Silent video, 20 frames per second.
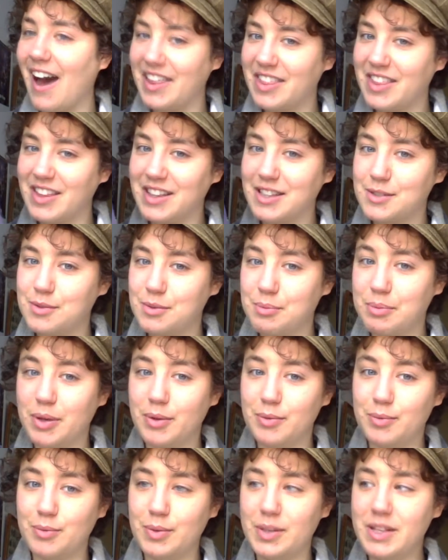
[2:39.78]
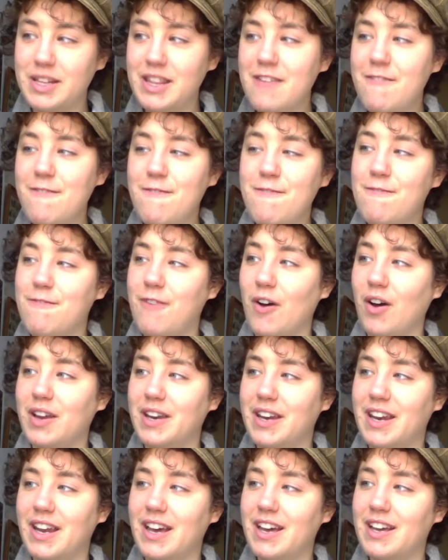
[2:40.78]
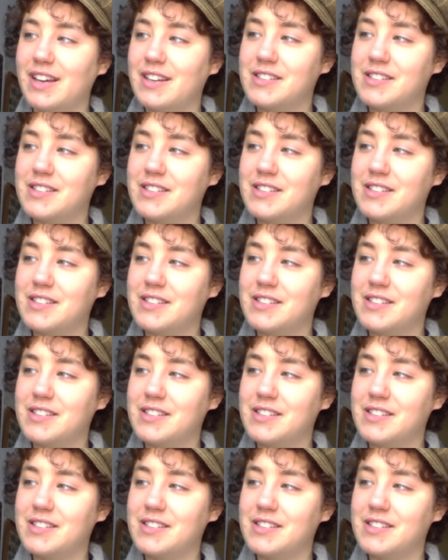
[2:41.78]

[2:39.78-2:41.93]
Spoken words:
I think this would be a really fun